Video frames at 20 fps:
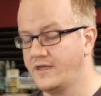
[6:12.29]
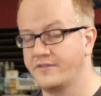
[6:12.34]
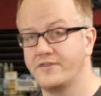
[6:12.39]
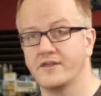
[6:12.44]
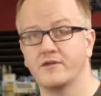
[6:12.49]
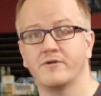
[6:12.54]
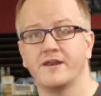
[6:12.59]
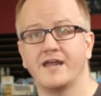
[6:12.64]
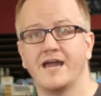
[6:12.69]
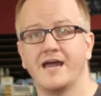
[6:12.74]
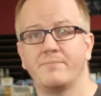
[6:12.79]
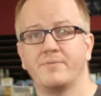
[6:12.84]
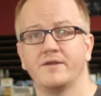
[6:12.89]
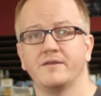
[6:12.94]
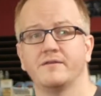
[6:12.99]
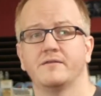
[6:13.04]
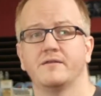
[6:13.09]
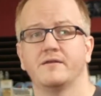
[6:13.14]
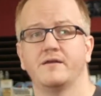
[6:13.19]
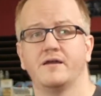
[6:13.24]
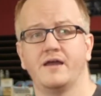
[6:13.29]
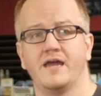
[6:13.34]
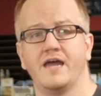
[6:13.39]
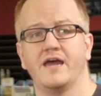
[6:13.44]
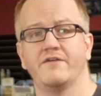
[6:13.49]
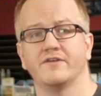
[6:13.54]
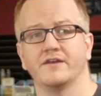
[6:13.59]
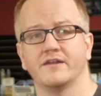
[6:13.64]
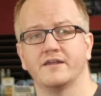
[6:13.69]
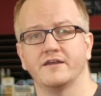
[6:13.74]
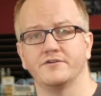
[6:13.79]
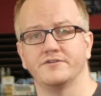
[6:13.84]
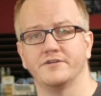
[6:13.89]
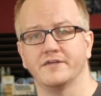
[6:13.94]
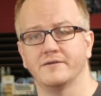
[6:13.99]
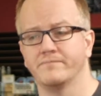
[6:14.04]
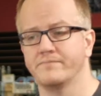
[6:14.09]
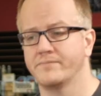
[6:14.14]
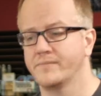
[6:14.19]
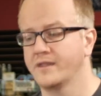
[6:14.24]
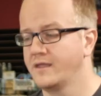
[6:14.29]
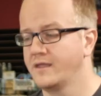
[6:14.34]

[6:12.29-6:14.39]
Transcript: Nothing would happen. I haven't killed him.